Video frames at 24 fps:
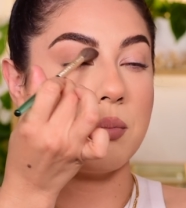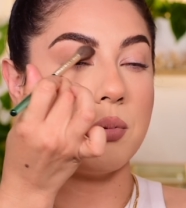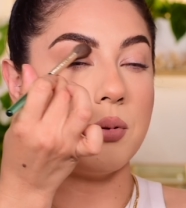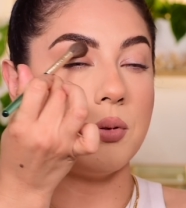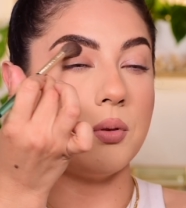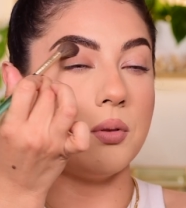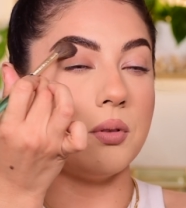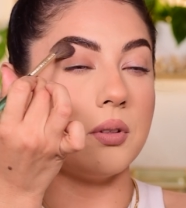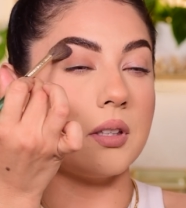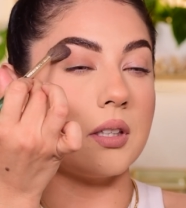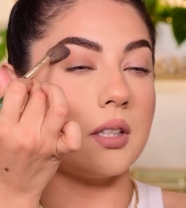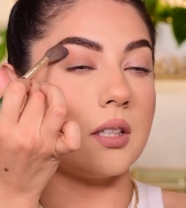
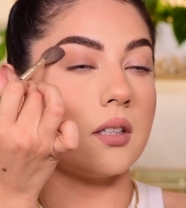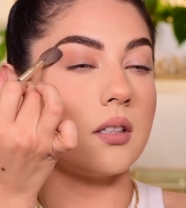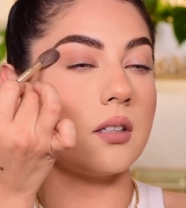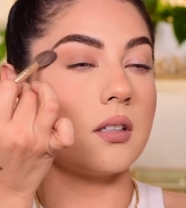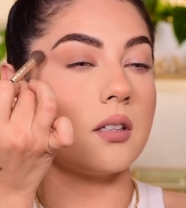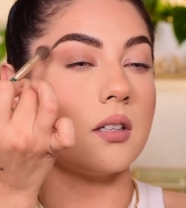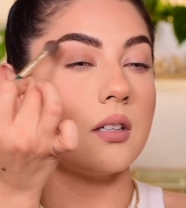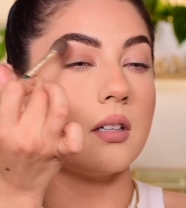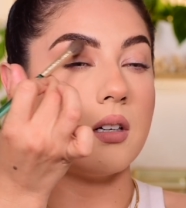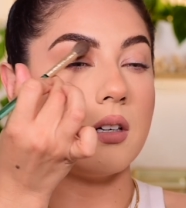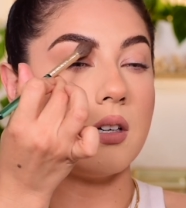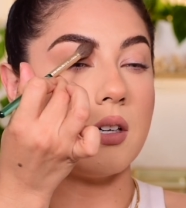pulling
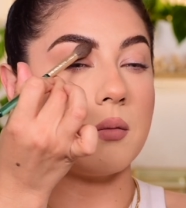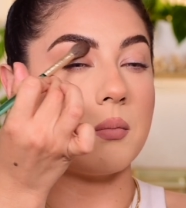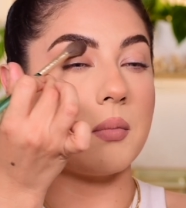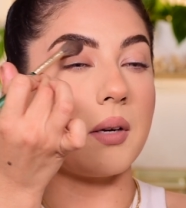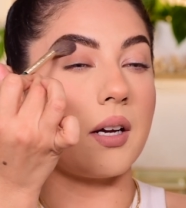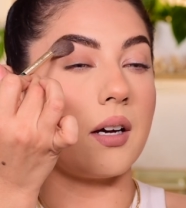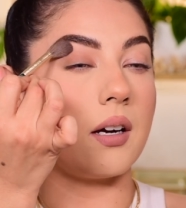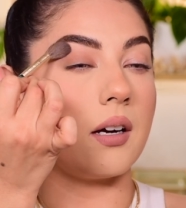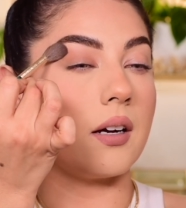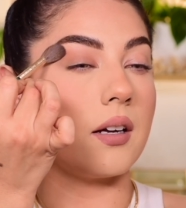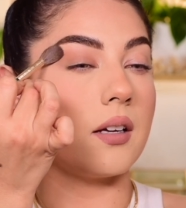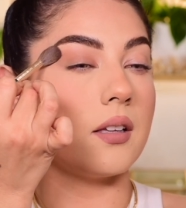on my
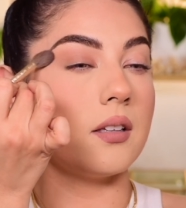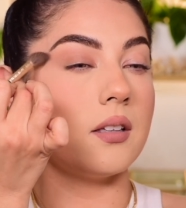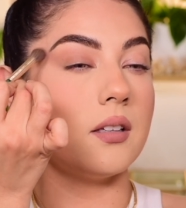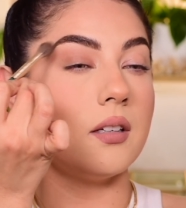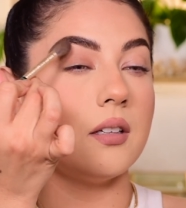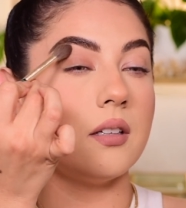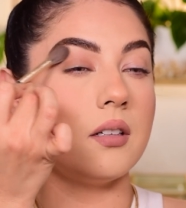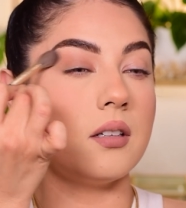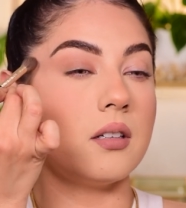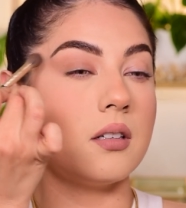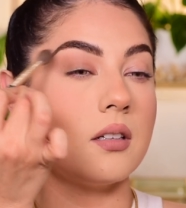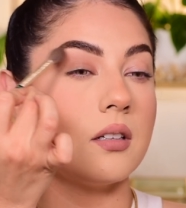
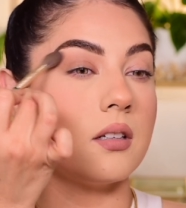eyelid.